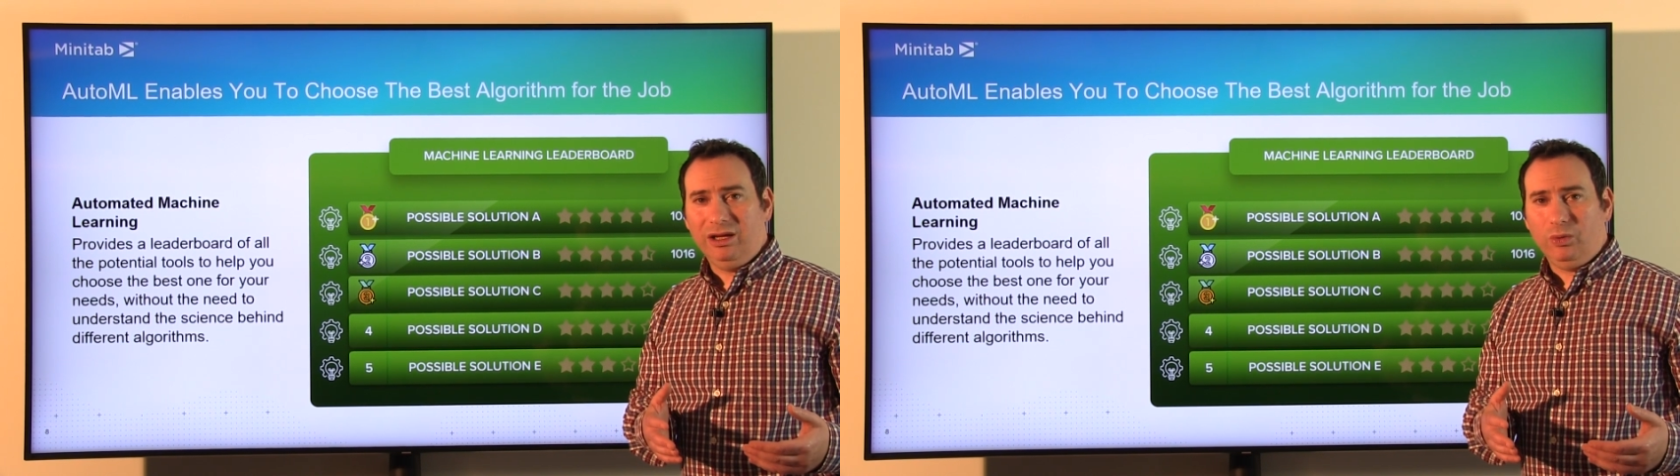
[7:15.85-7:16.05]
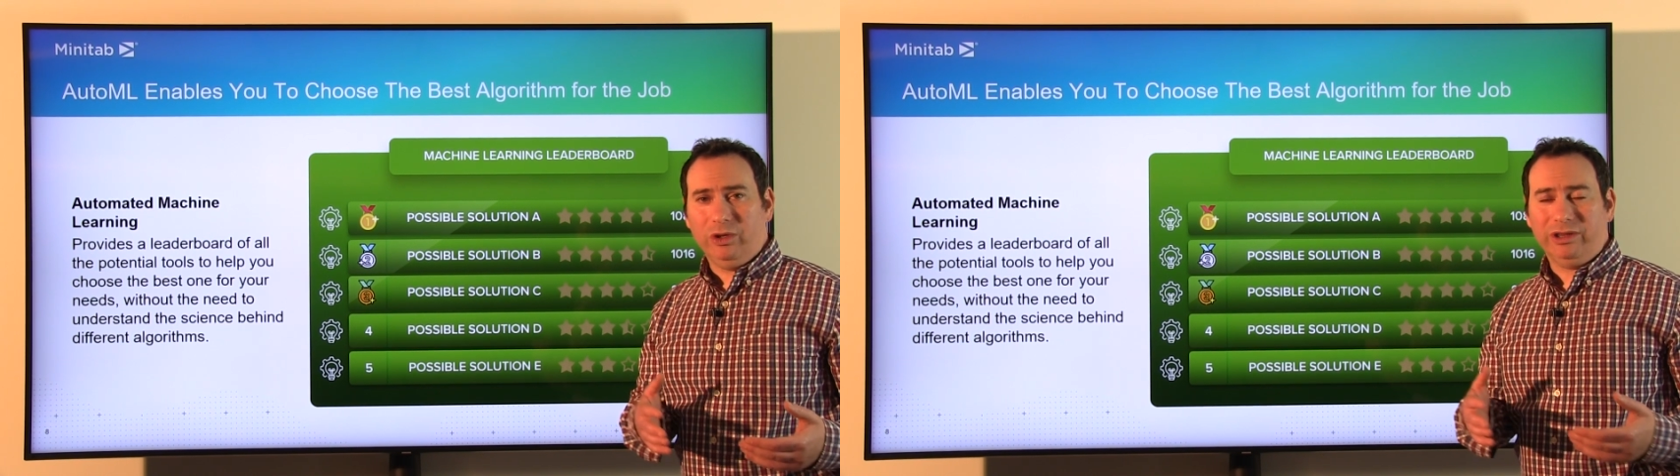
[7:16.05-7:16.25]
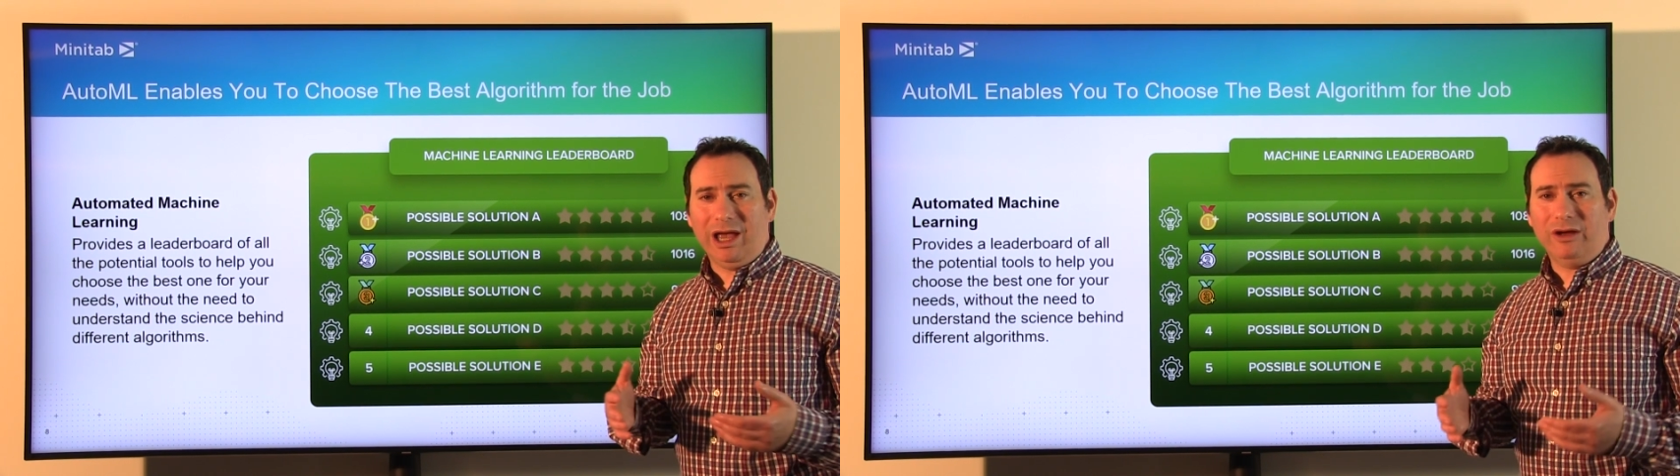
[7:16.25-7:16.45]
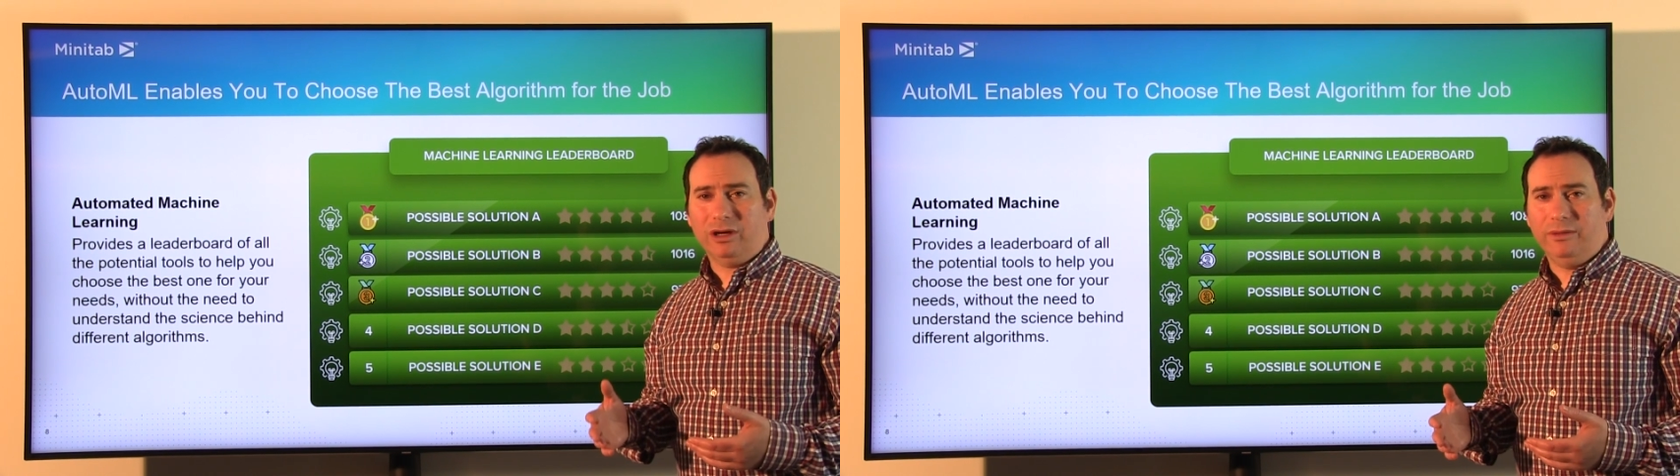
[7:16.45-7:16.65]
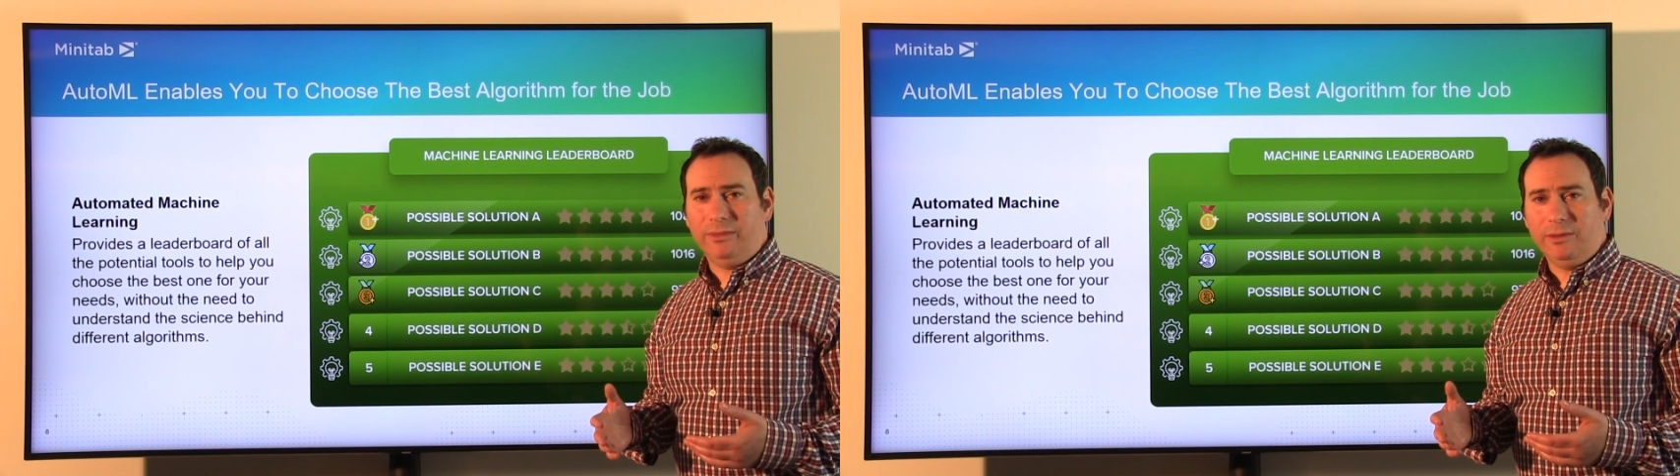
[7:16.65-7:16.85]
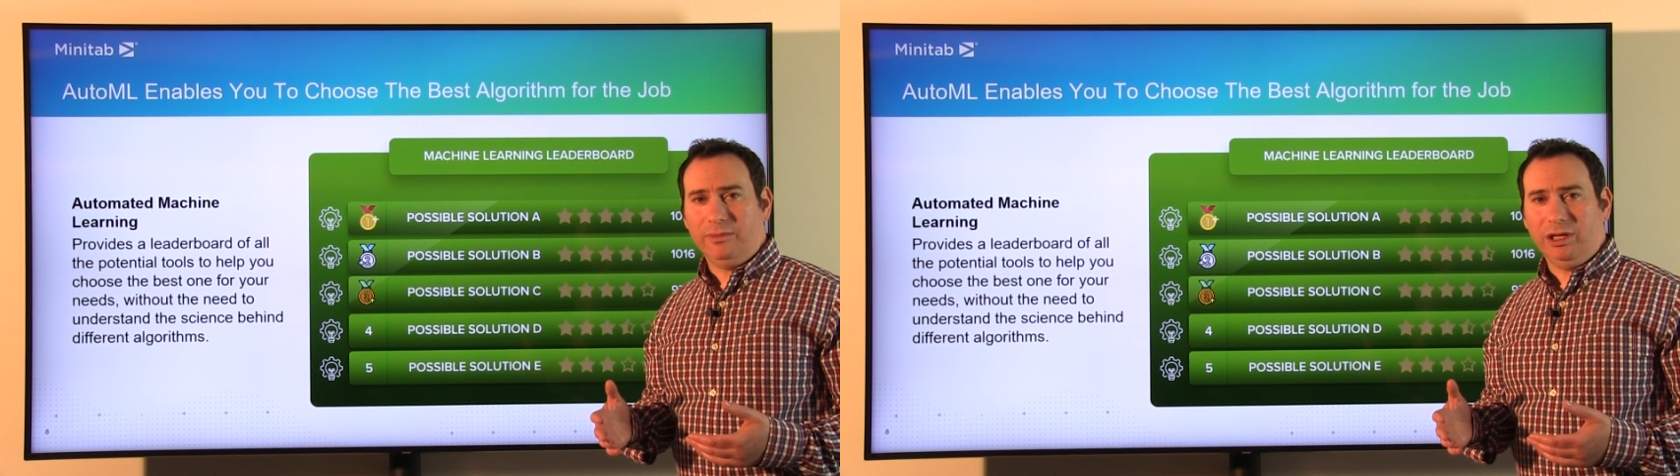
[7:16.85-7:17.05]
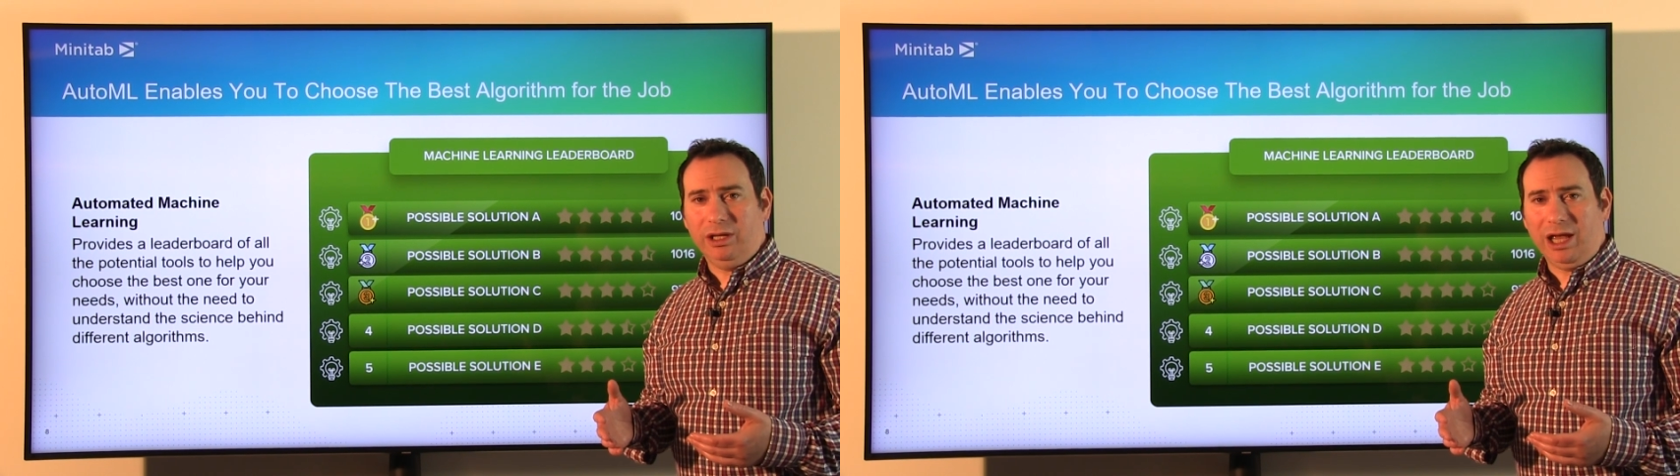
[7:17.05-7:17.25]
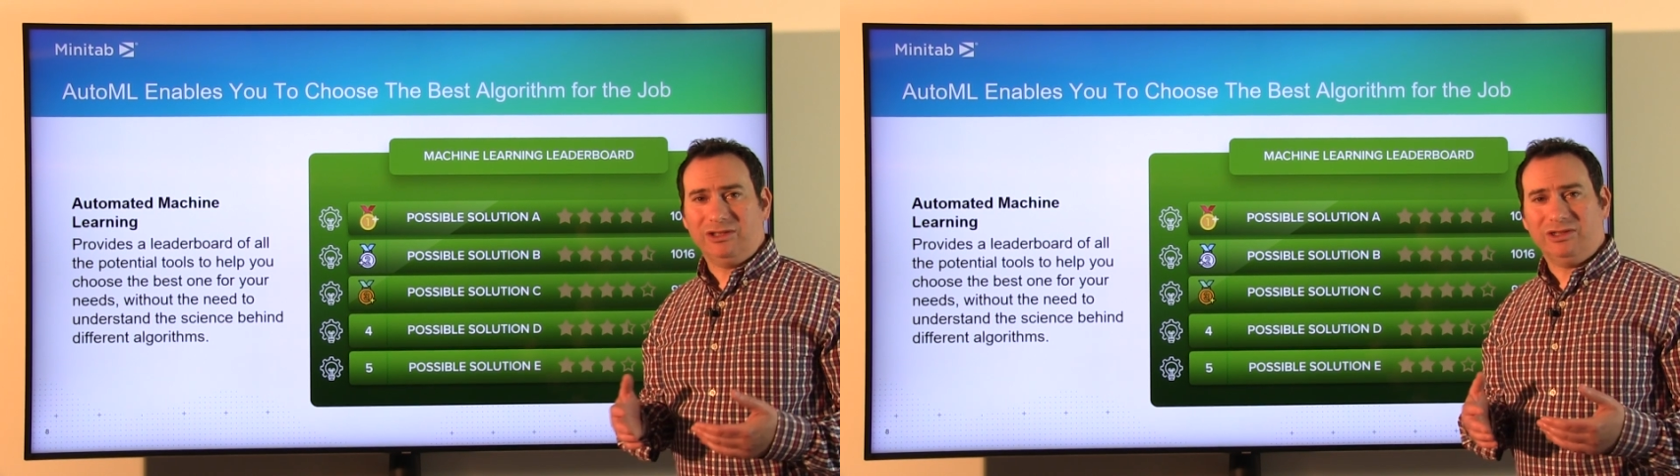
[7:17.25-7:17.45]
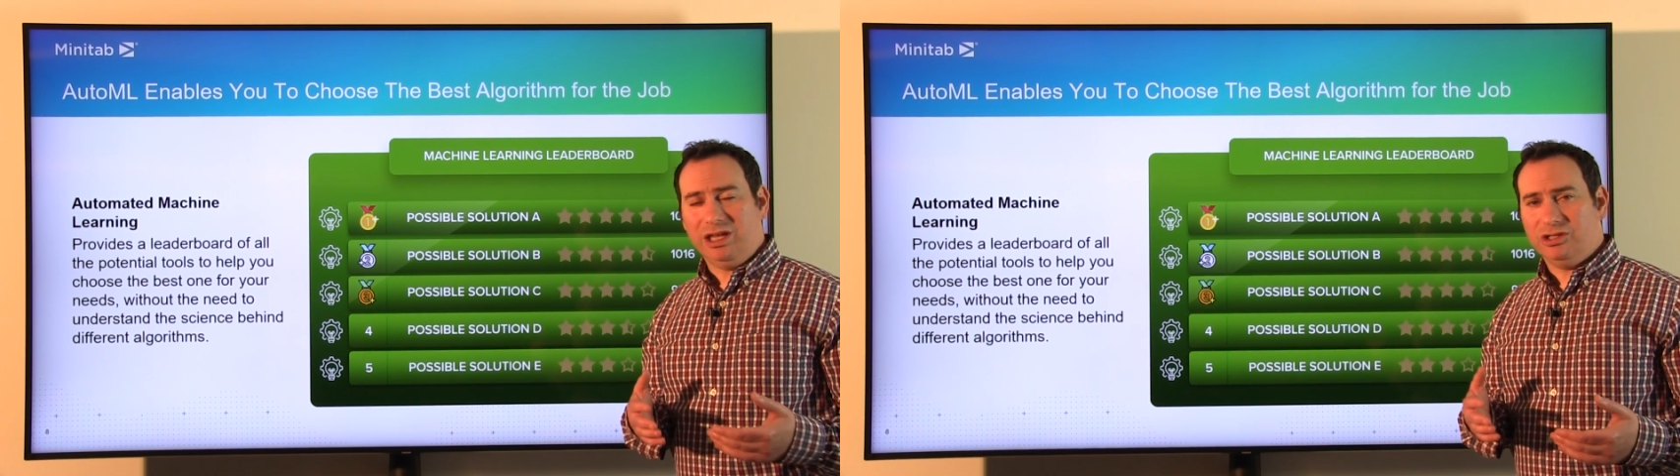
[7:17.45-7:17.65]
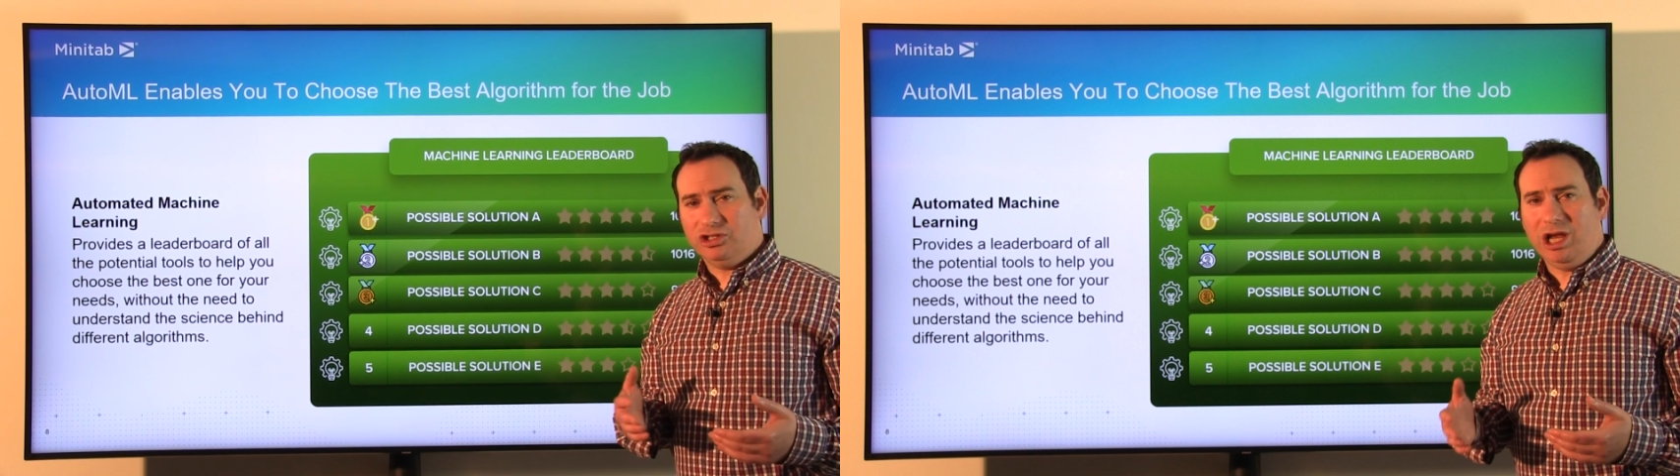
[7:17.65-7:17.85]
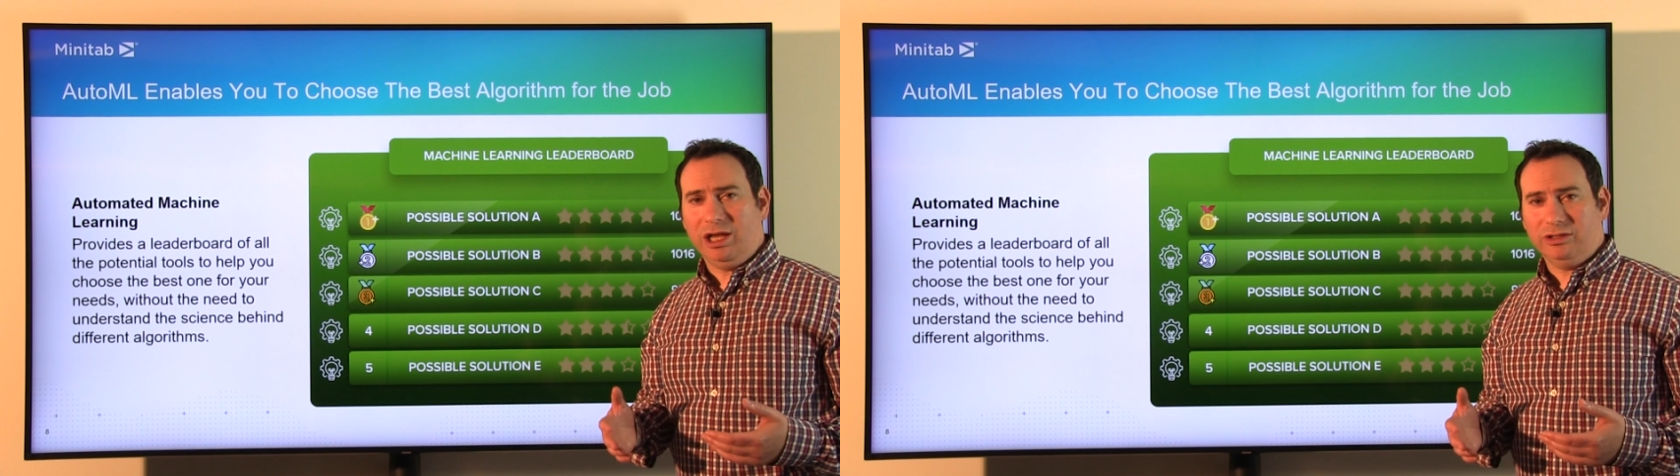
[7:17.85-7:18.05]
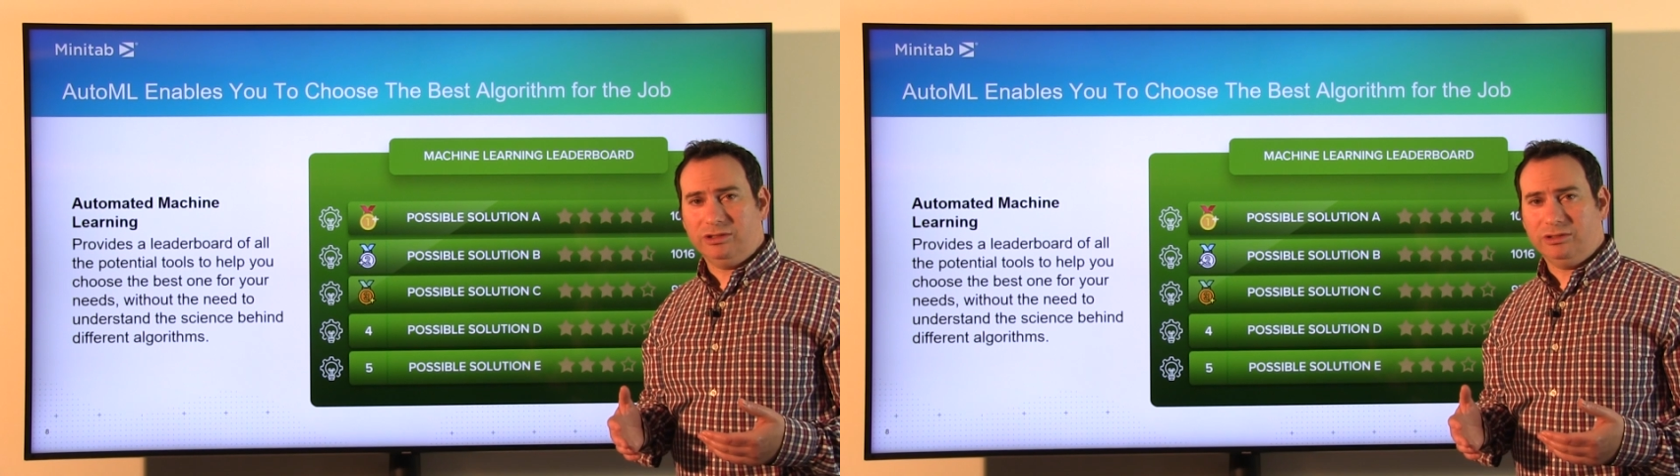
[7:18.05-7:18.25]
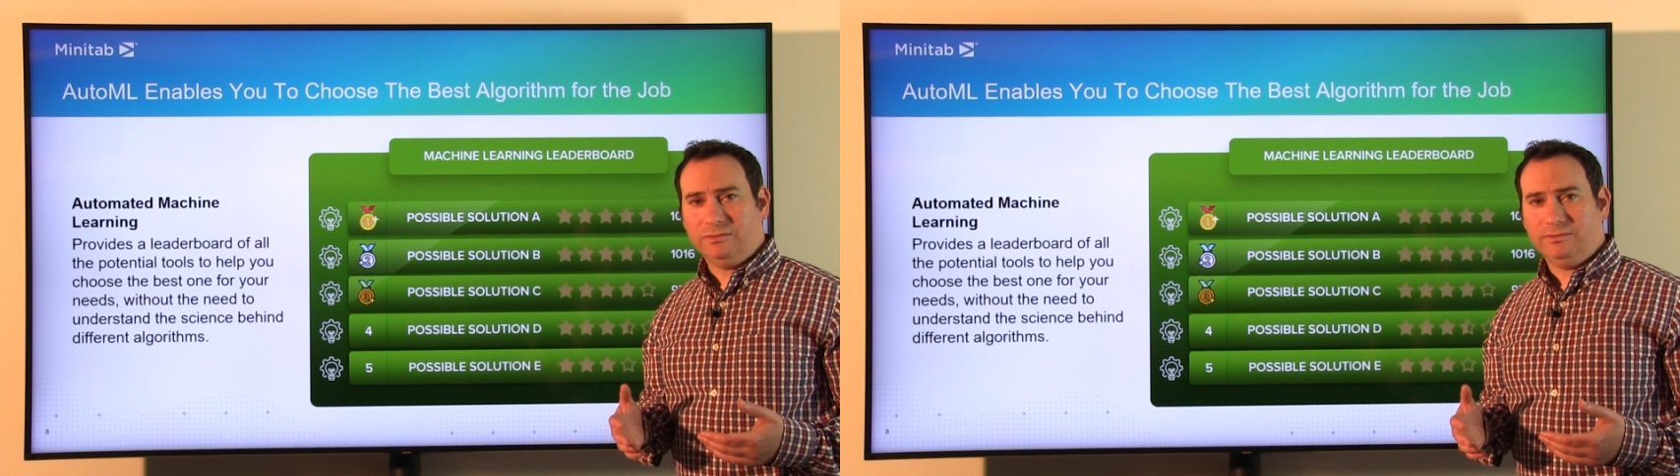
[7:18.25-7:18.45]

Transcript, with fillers: what the outcome might be as things change.